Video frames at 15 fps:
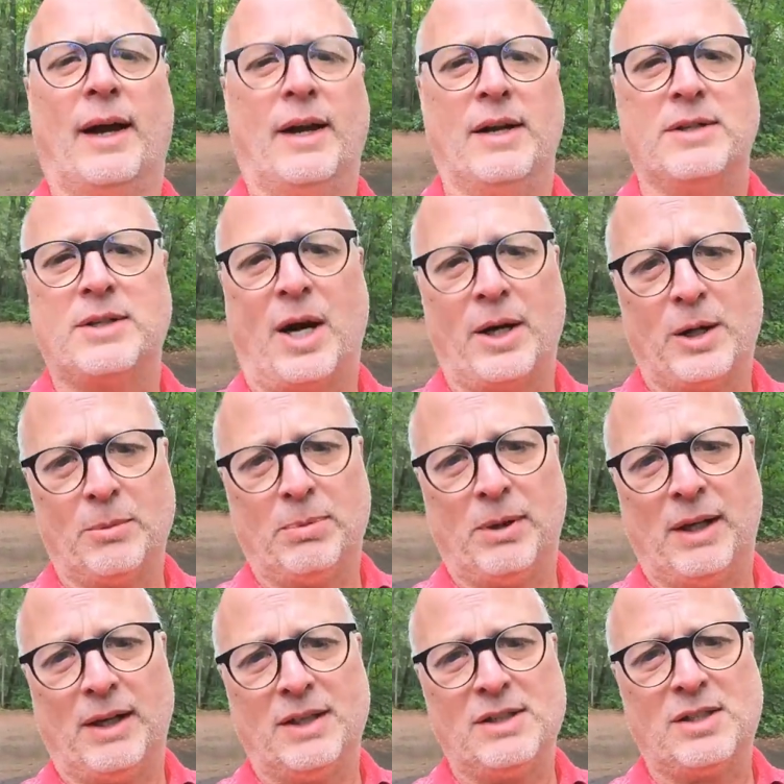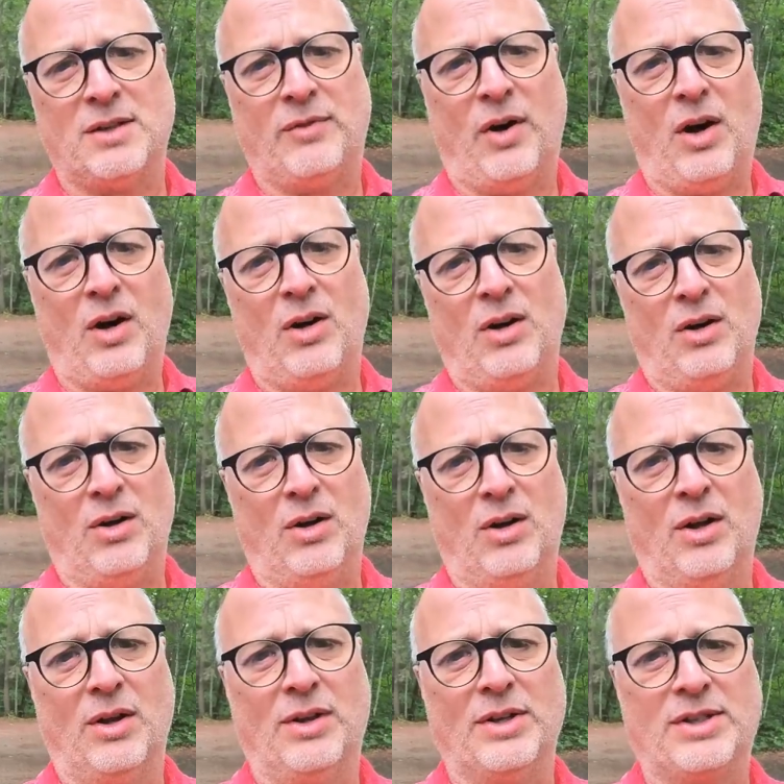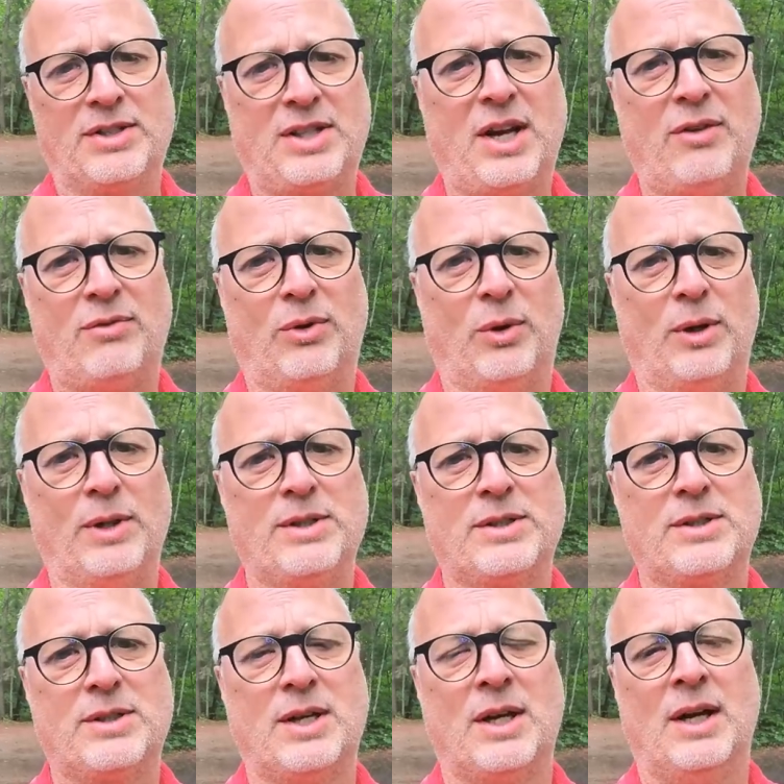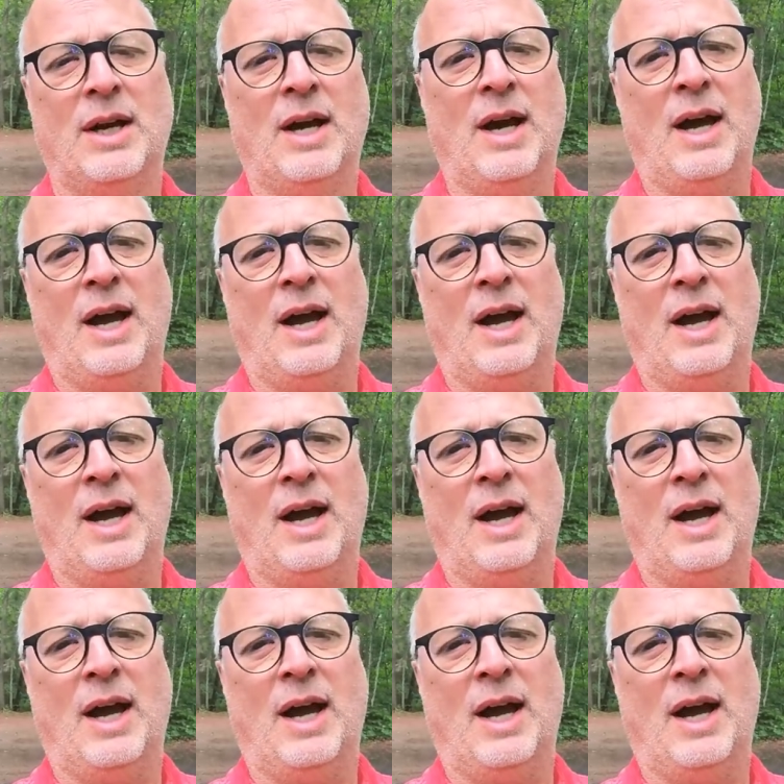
I got an entire playlist of all the state forests